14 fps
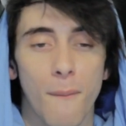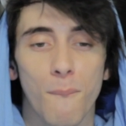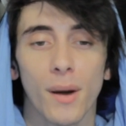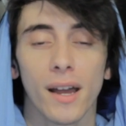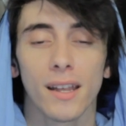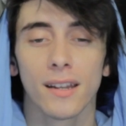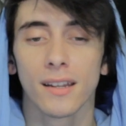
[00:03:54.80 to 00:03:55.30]

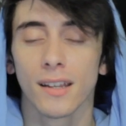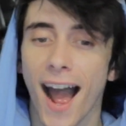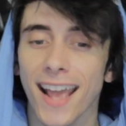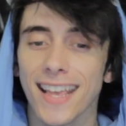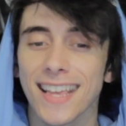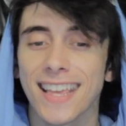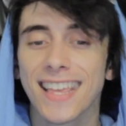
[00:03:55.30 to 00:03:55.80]
But
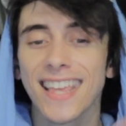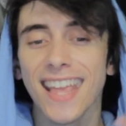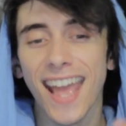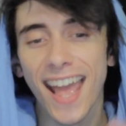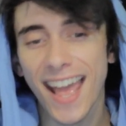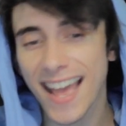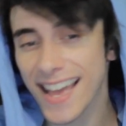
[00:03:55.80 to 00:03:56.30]
I
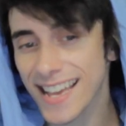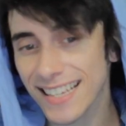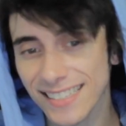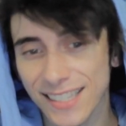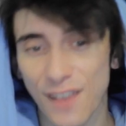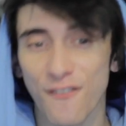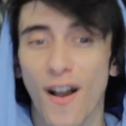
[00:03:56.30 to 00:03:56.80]

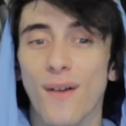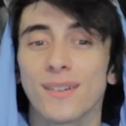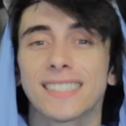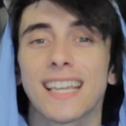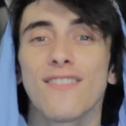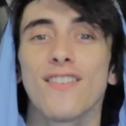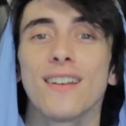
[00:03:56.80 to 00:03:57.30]
guess if I
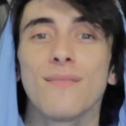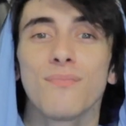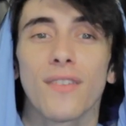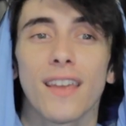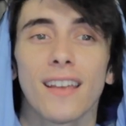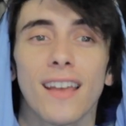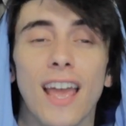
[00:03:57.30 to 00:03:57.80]
was given
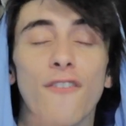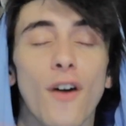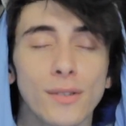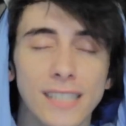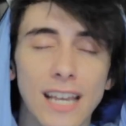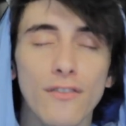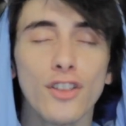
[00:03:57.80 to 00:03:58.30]
if I
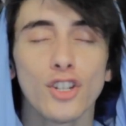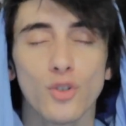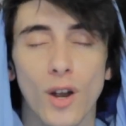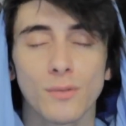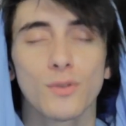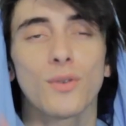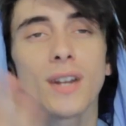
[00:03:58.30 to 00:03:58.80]
was given the
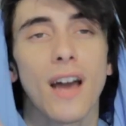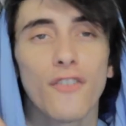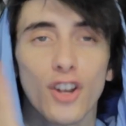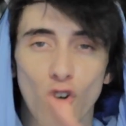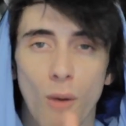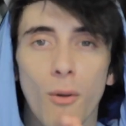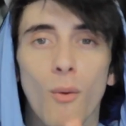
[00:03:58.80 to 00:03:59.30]
choice between having
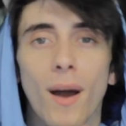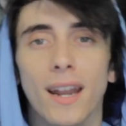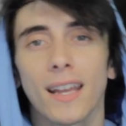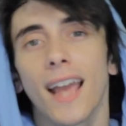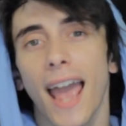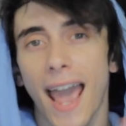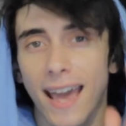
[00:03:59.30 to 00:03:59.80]
a normal
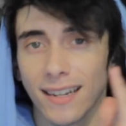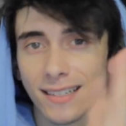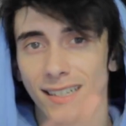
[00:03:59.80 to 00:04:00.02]
wedding and a